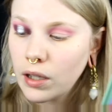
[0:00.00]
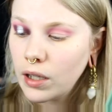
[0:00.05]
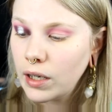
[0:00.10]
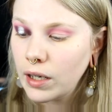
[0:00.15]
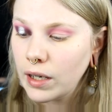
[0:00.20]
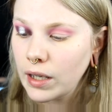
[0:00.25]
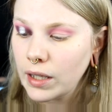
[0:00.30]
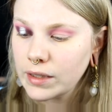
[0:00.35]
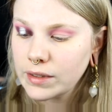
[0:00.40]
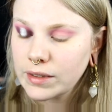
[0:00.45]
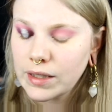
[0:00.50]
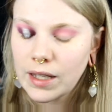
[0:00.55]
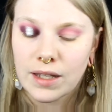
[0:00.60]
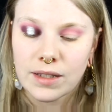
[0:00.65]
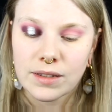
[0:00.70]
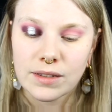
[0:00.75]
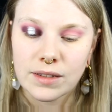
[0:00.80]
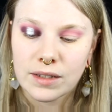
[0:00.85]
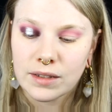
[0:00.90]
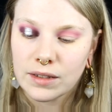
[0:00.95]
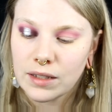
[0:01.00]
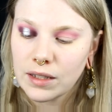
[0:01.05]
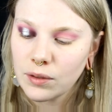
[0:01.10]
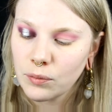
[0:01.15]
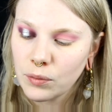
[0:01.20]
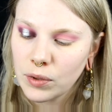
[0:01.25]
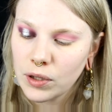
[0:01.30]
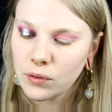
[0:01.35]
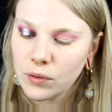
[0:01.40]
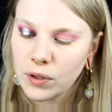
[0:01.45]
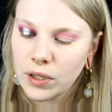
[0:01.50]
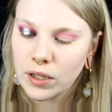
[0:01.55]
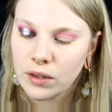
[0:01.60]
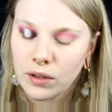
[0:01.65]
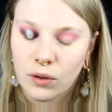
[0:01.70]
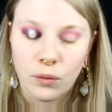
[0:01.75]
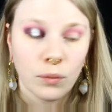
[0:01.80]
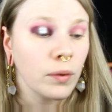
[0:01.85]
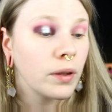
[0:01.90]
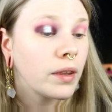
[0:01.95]
like that and then I will go
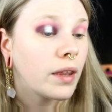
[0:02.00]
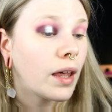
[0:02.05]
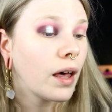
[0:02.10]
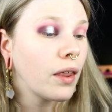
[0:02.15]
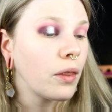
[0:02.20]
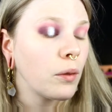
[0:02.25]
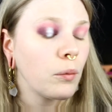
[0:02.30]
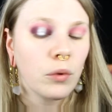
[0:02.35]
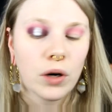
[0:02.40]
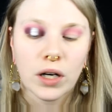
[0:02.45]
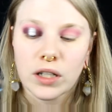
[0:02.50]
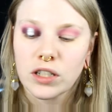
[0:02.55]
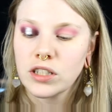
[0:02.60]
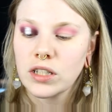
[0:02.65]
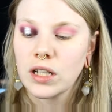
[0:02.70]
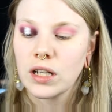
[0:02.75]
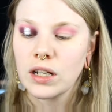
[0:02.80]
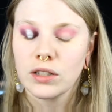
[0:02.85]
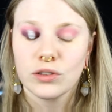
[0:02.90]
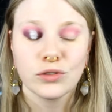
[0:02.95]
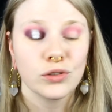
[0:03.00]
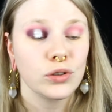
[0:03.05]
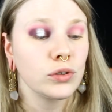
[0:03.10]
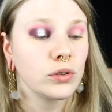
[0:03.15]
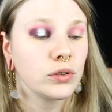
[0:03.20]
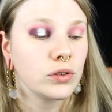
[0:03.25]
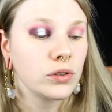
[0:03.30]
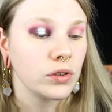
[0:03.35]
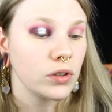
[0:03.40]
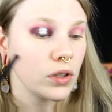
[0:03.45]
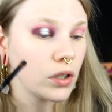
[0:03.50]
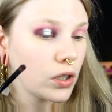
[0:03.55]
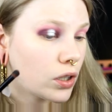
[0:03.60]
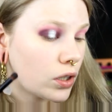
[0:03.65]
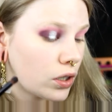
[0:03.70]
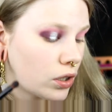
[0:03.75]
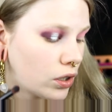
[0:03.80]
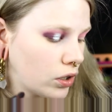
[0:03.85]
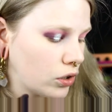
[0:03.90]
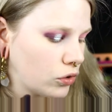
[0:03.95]
in with the other brush that I took
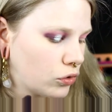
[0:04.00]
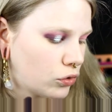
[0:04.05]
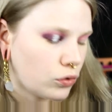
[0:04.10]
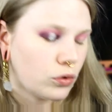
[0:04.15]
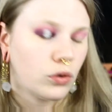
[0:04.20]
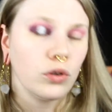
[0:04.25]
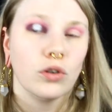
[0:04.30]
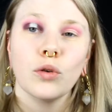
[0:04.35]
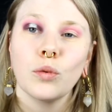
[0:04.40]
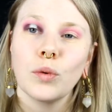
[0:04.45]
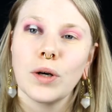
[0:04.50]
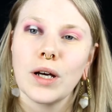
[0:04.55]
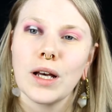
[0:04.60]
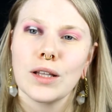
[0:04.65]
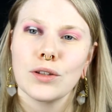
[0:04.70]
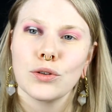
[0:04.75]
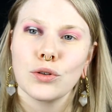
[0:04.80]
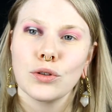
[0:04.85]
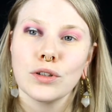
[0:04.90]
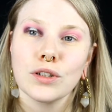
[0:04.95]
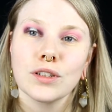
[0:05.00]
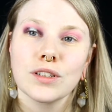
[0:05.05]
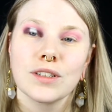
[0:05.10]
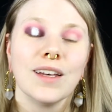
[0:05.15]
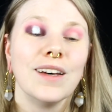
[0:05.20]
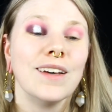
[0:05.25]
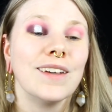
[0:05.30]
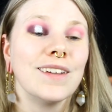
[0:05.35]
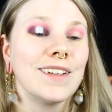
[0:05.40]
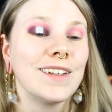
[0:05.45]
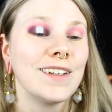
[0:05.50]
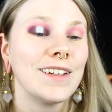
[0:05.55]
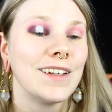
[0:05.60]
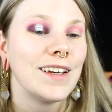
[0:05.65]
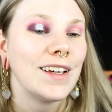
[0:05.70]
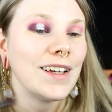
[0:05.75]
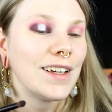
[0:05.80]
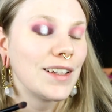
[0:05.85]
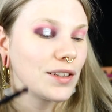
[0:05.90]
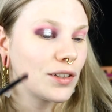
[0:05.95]
to where I took the,
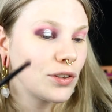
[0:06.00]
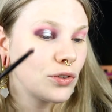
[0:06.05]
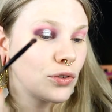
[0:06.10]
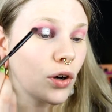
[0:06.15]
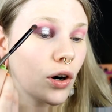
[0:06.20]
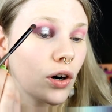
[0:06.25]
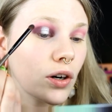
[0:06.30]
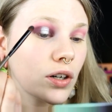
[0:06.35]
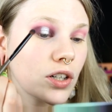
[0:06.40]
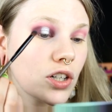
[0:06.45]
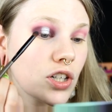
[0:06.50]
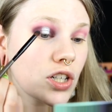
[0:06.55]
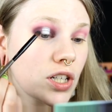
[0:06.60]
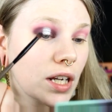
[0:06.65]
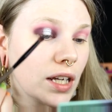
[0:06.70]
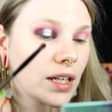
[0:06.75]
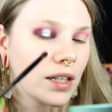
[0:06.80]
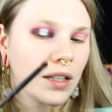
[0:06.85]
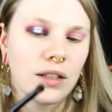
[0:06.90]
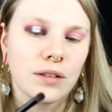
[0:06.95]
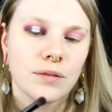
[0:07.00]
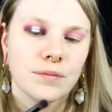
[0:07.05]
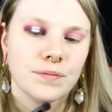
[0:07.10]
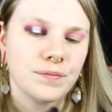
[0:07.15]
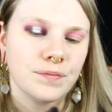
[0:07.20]
the darker shade